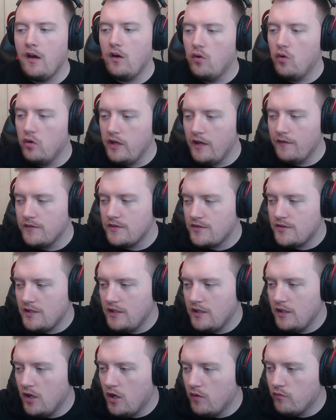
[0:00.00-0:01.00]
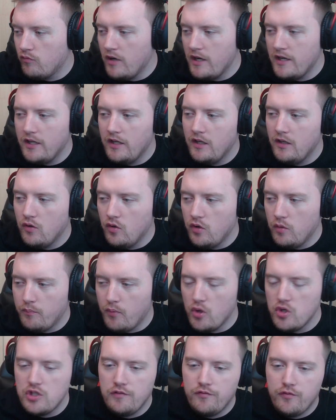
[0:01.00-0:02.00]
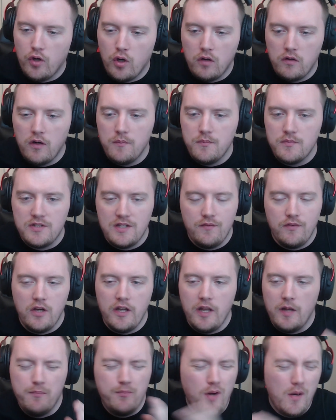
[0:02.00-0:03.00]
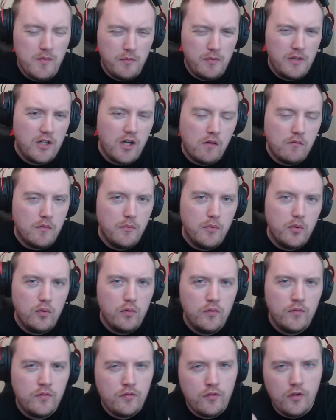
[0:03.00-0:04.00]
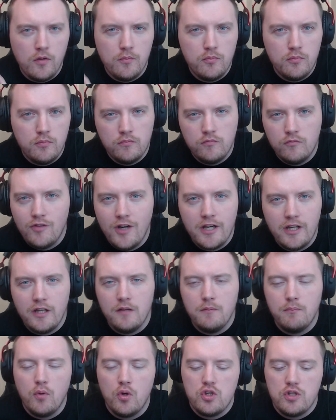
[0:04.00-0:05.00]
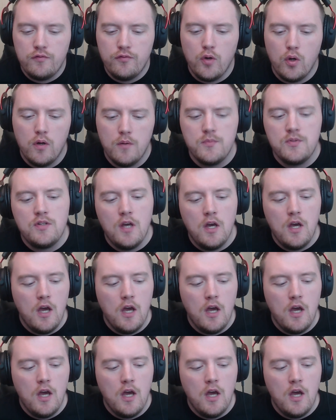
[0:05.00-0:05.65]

or you haven't seen it on Reddit or the Bungie forums, even though they probably got removed from Reddit and Bungie forums,